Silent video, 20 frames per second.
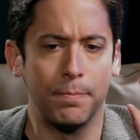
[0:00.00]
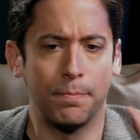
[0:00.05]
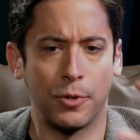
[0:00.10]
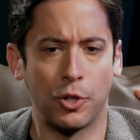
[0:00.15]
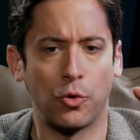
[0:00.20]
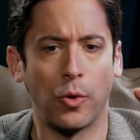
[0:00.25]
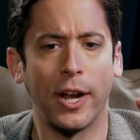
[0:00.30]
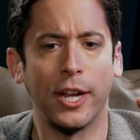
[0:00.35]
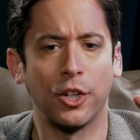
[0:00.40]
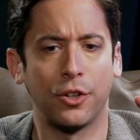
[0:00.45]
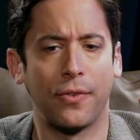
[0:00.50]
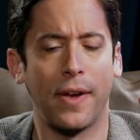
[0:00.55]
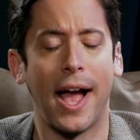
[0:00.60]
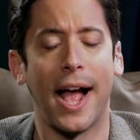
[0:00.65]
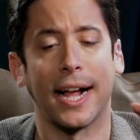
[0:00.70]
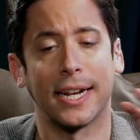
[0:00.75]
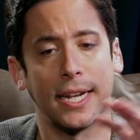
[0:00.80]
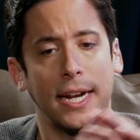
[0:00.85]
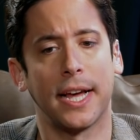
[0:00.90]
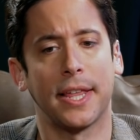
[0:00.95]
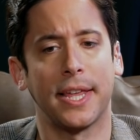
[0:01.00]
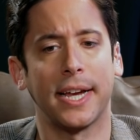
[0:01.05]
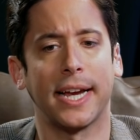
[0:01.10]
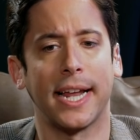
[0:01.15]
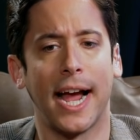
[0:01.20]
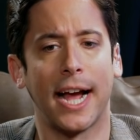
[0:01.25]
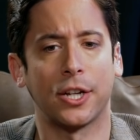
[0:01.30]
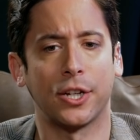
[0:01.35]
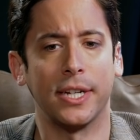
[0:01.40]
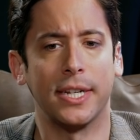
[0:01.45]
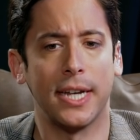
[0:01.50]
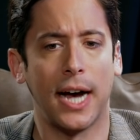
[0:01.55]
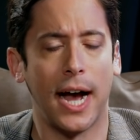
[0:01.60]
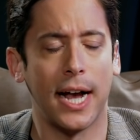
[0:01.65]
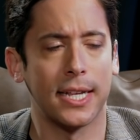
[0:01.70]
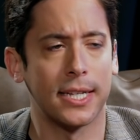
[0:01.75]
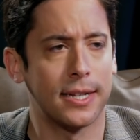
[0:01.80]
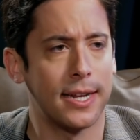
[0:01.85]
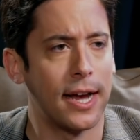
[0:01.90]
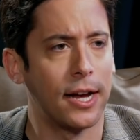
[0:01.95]
strange fact, and I think it actually
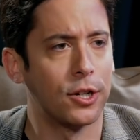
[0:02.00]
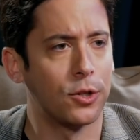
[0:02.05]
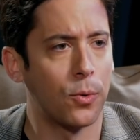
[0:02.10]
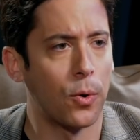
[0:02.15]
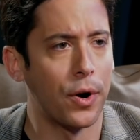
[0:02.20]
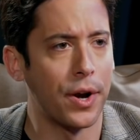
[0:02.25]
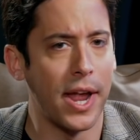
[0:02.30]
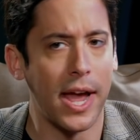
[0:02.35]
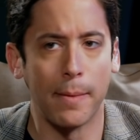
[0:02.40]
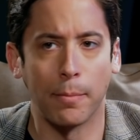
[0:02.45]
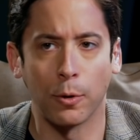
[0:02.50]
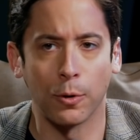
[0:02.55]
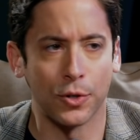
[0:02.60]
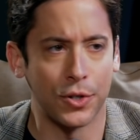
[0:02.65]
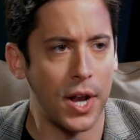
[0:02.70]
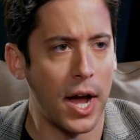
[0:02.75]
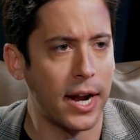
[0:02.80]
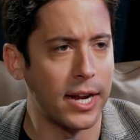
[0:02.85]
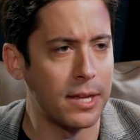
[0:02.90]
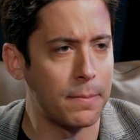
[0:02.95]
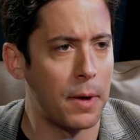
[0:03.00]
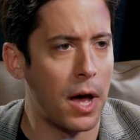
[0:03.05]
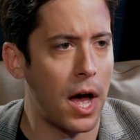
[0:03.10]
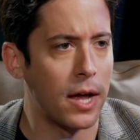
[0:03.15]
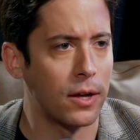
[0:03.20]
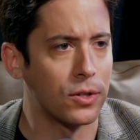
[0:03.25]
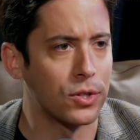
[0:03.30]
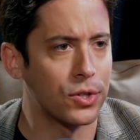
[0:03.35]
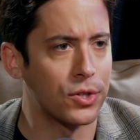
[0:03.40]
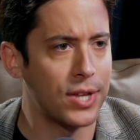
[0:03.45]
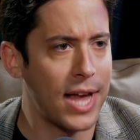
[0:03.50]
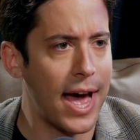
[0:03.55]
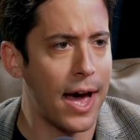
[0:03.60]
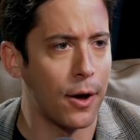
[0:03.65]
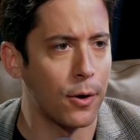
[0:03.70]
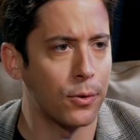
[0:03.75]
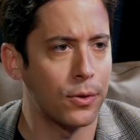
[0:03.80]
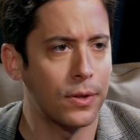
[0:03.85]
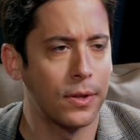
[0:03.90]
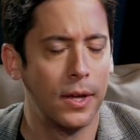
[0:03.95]
ties down to our neighbors 90 miles
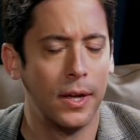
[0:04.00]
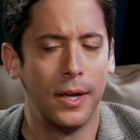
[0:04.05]
south.